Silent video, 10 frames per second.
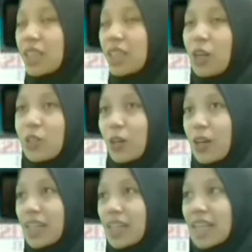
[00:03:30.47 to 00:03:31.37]

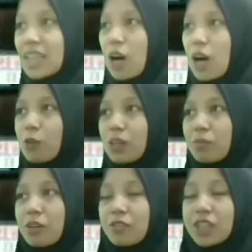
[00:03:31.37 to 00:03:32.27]
Jojon as our
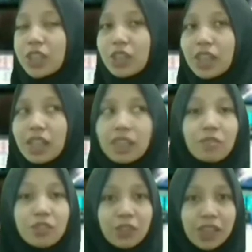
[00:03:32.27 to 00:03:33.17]
professional
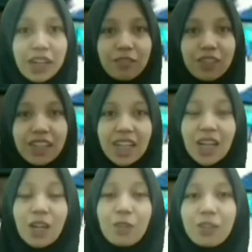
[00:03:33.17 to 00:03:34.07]
photographer
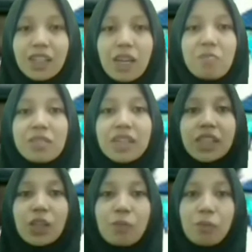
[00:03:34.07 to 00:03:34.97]
who will capture
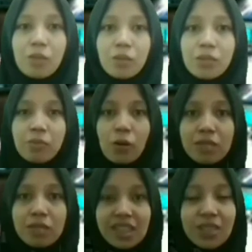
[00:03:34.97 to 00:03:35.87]
your memorable
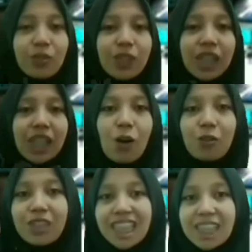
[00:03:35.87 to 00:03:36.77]
moments during our
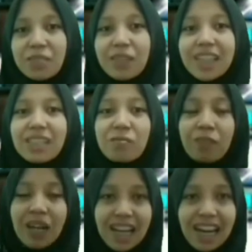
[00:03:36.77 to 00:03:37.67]
trip in
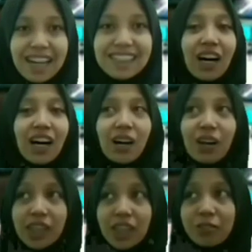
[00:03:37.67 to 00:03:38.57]
Malang.
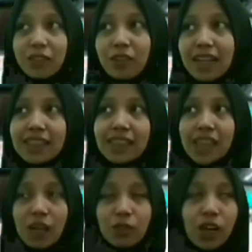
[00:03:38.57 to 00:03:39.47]
Okay, everyone,
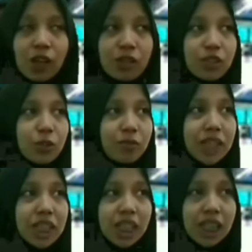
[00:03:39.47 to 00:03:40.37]
now I want to
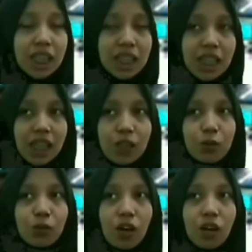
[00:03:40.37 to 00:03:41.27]
make sure that
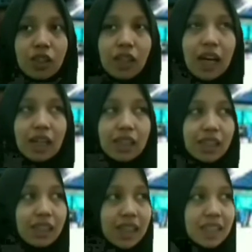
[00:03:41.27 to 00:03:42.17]
you all are
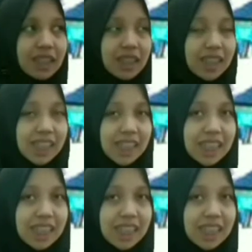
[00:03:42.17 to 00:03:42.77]
already here.